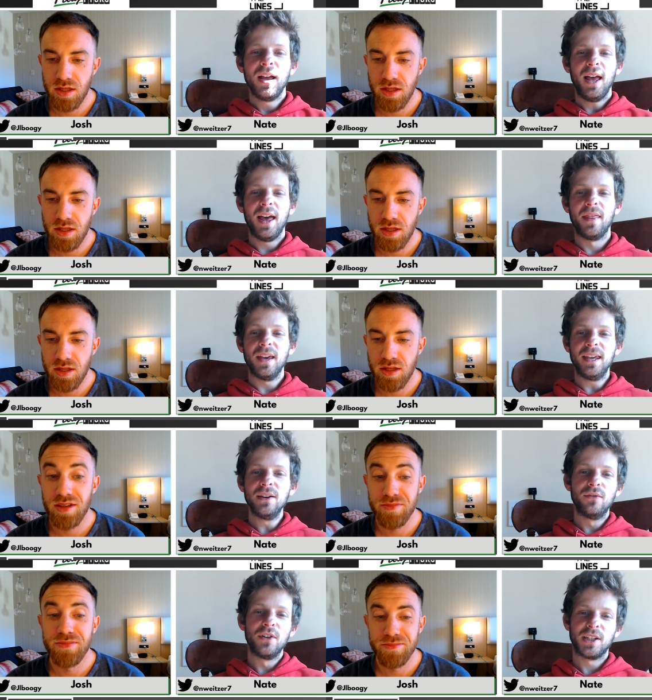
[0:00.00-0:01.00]
Speaker 1: and the
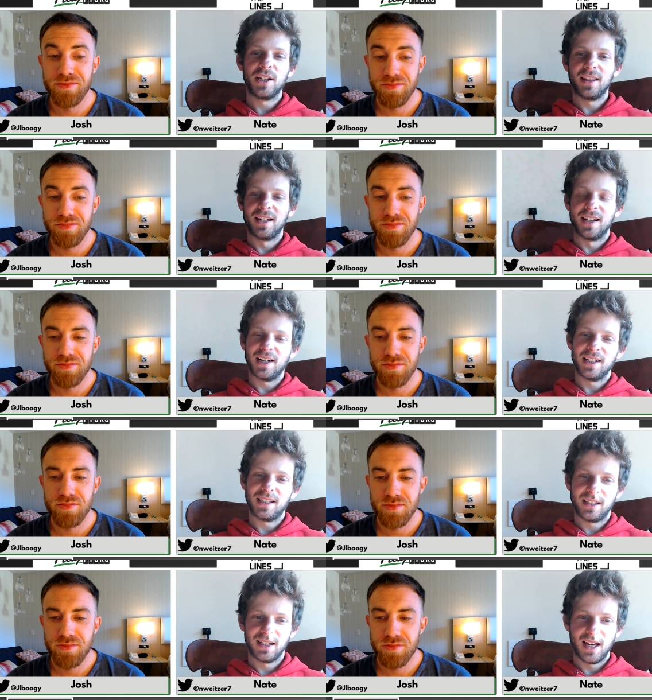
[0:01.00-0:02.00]
Heat visiting the
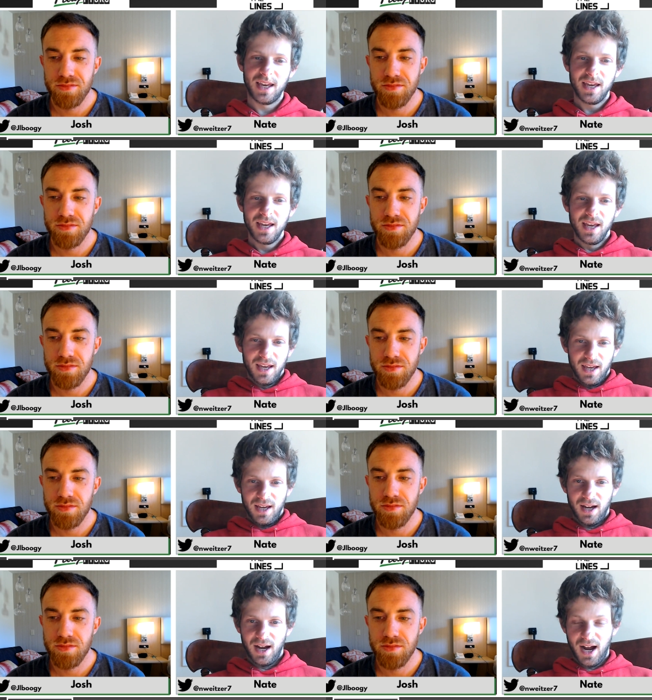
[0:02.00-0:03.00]
Nuggets tonight.
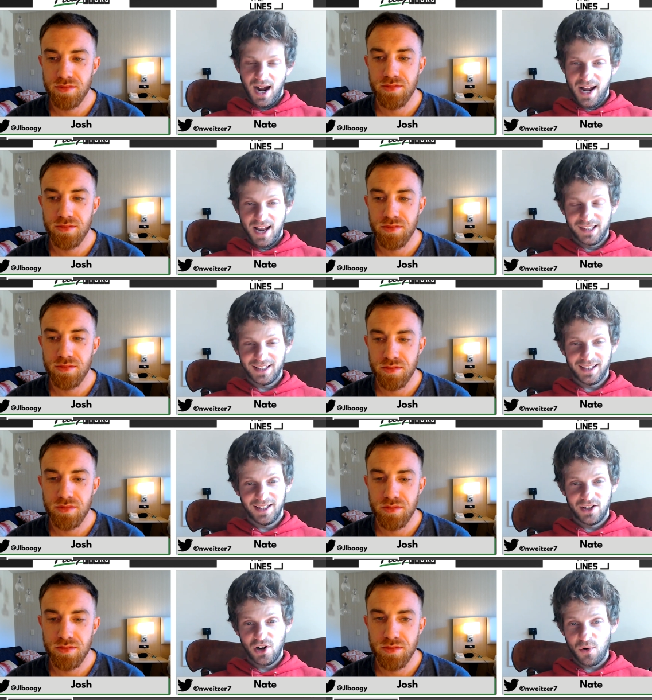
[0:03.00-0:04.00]
It's,
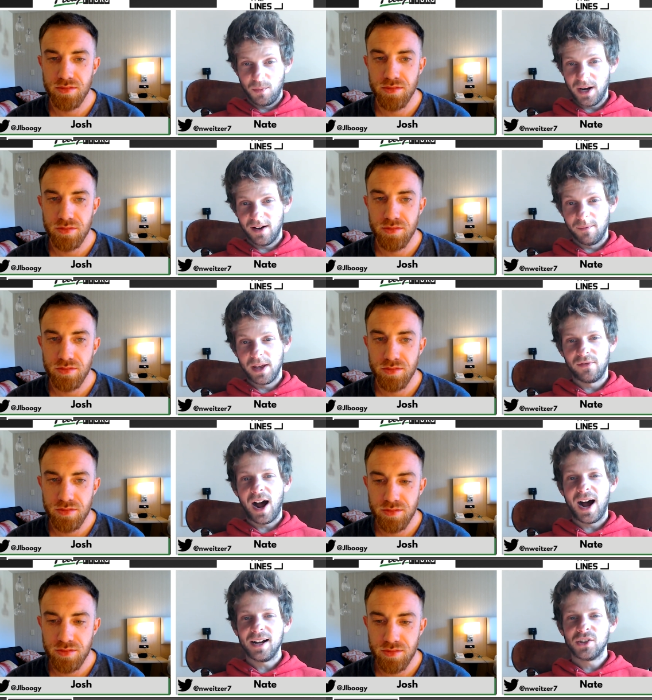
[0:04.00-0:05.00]
you know, a bit of
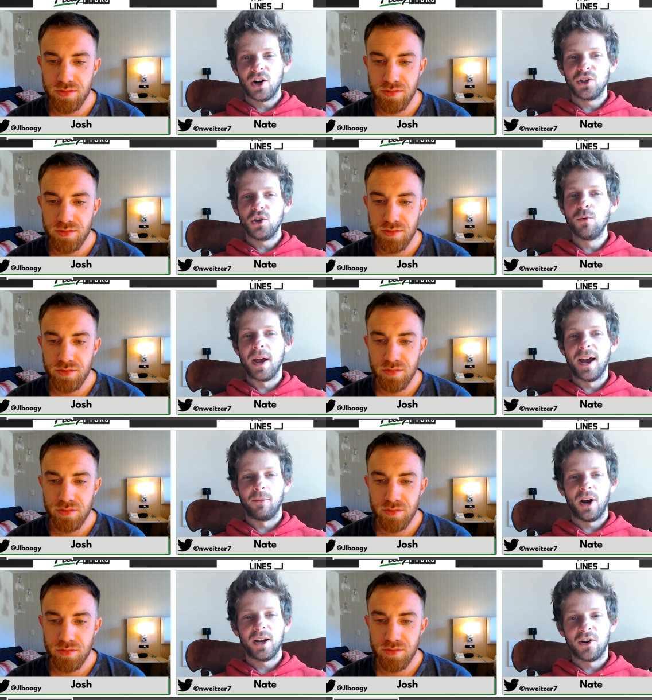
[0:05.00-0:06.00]
eyes on you,
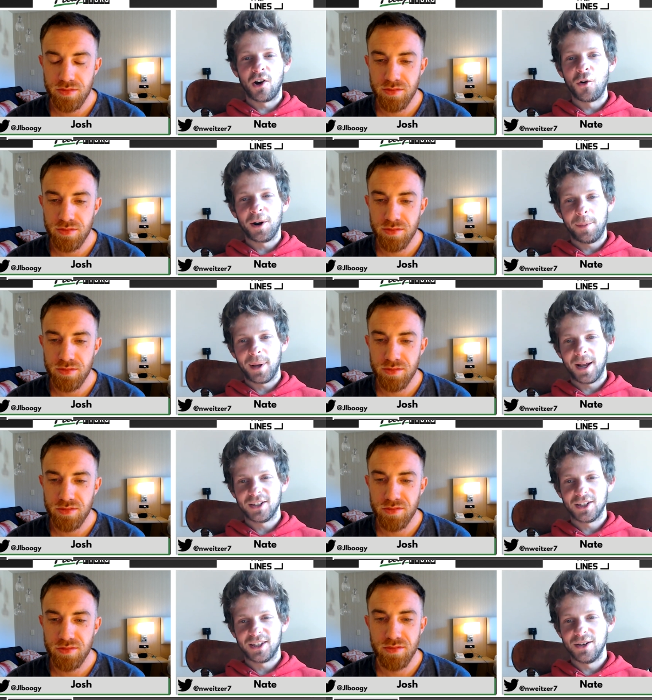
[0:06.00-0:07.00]
Bam, right? You're going up
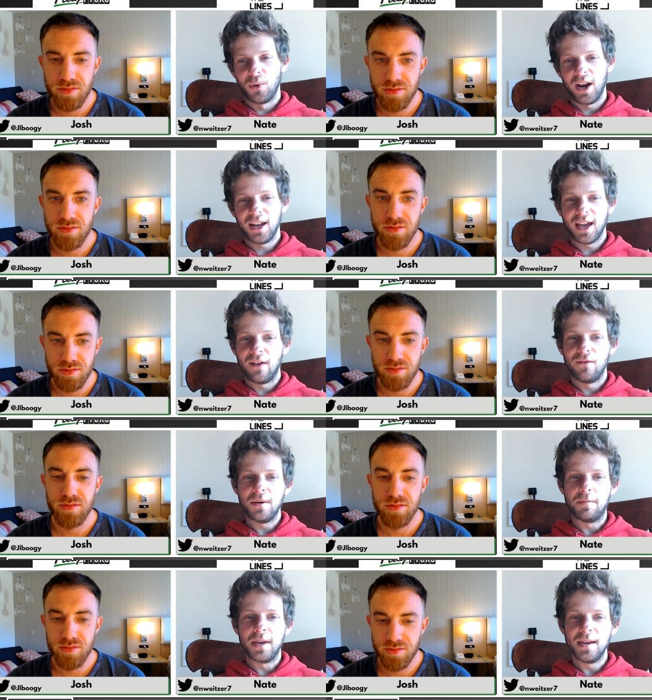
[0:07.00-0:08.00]
against the reigning
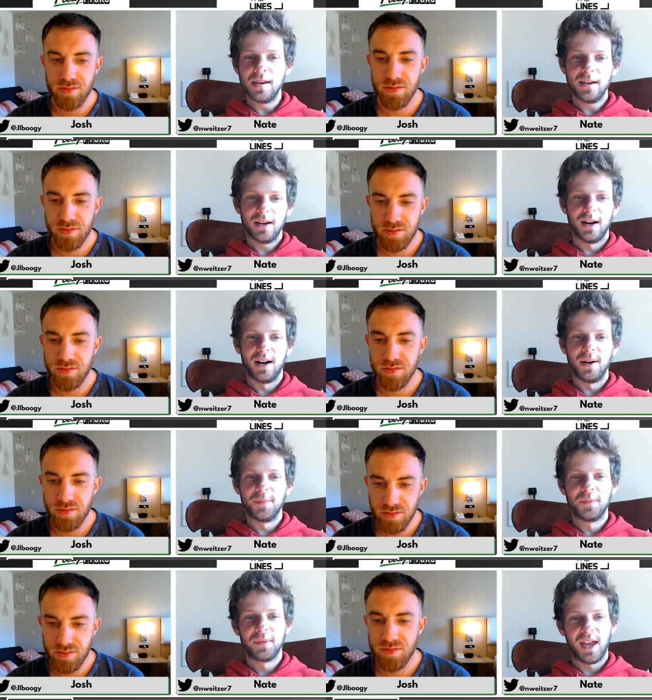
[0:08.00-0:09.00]
MVP.
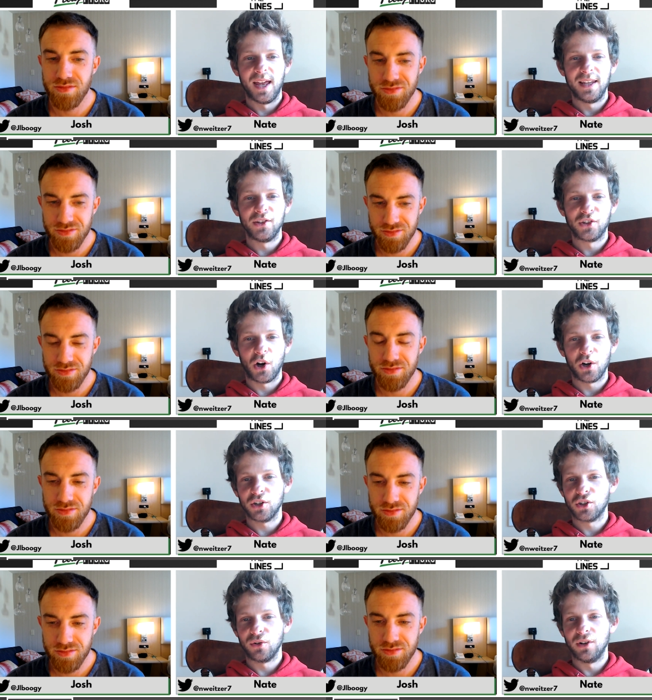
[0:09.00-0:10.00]
And he started
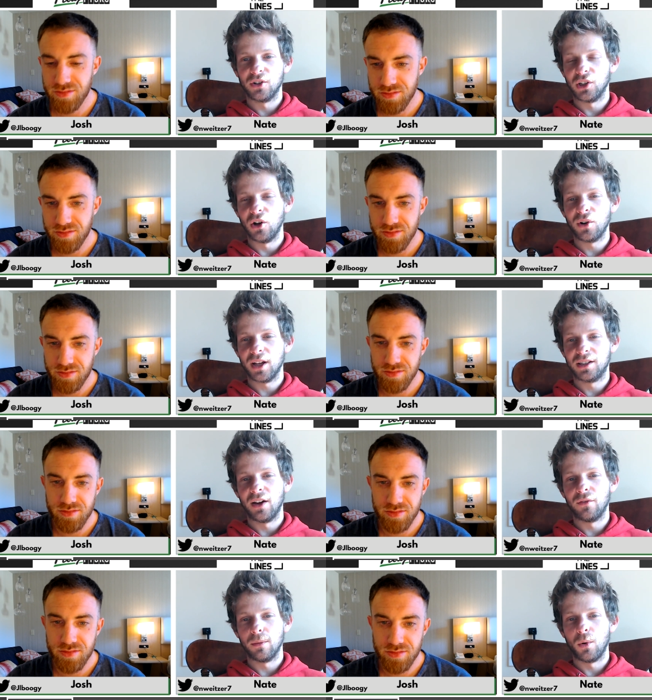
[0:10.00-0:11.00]
his career slow against
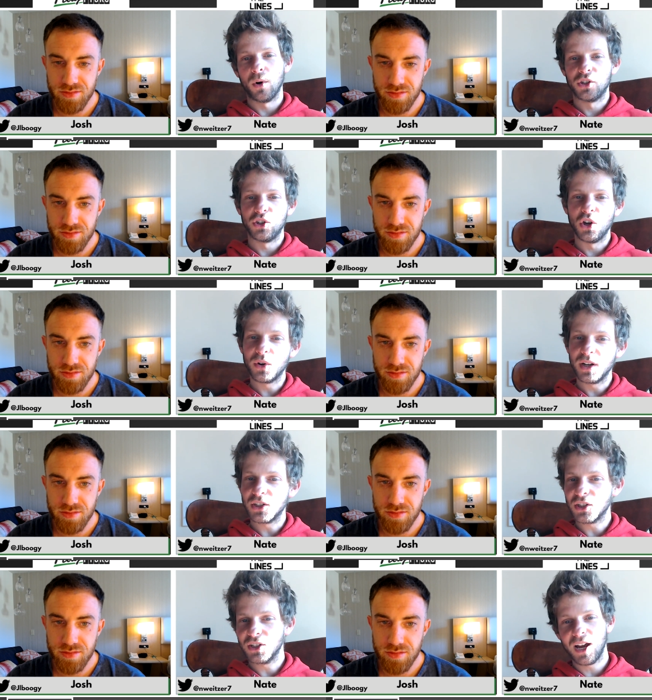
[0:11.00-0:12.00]
Denver, but once
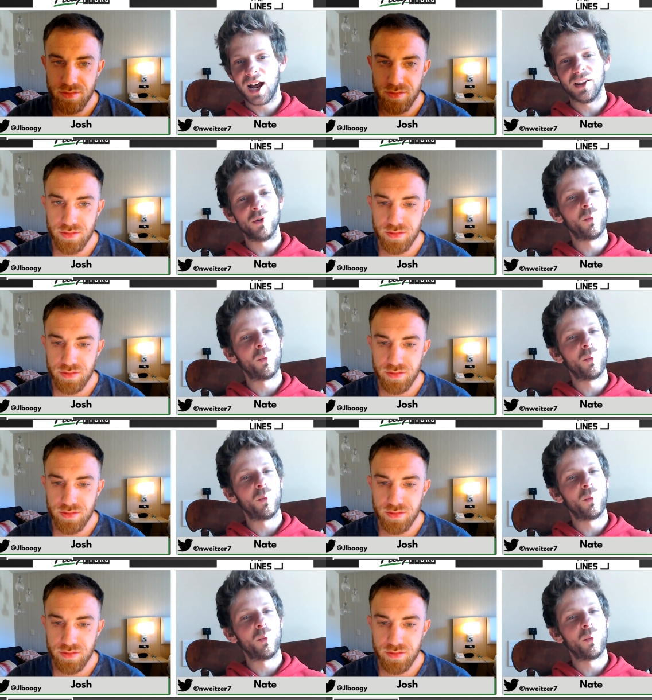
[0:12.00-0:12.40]
Jokic got a little